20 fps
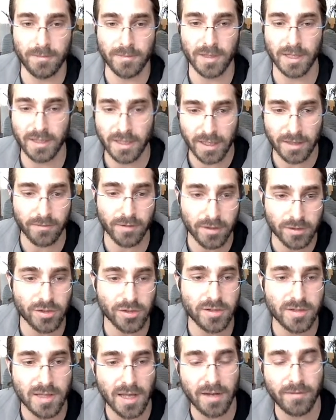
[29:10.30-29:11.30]
like even
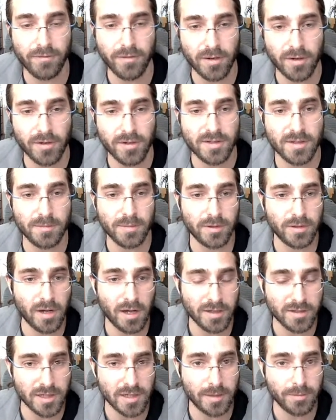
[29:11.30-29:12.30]
just that very simple
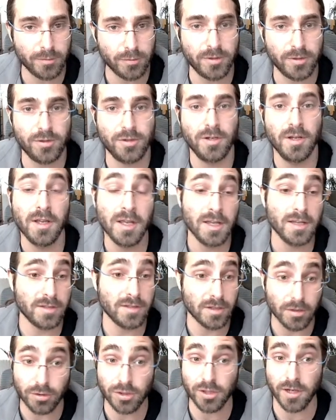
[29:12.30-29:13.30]
concept, which
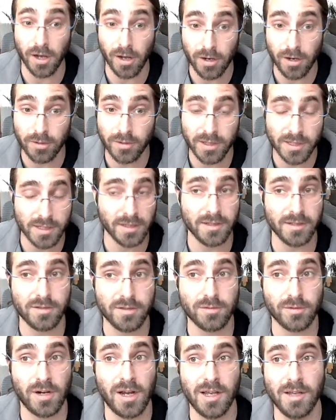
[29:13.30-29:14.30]
Satoshi already
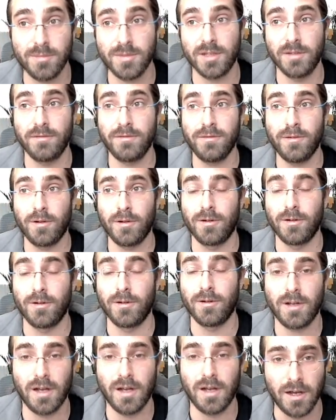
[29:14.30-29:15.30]
describes in
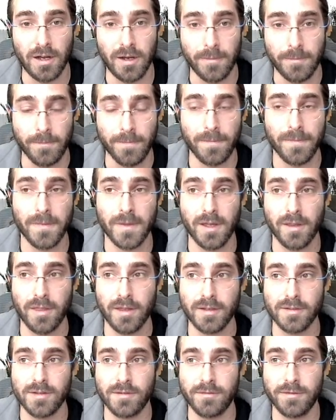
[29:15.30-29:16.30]
full, I
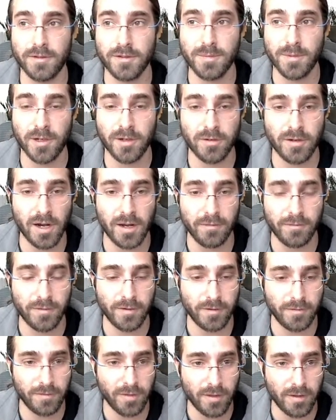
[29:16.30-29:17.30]
think it's the first paragraph
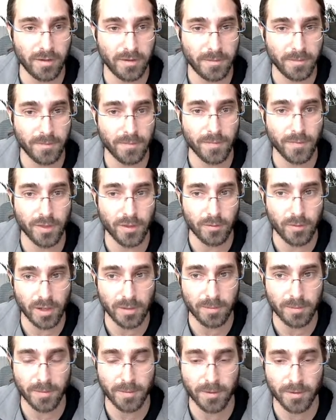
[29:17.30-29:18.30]
of the
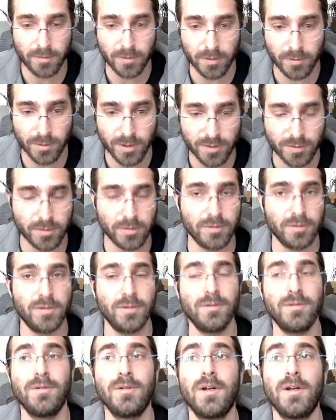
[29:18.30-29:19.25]
white paper where we scroll to.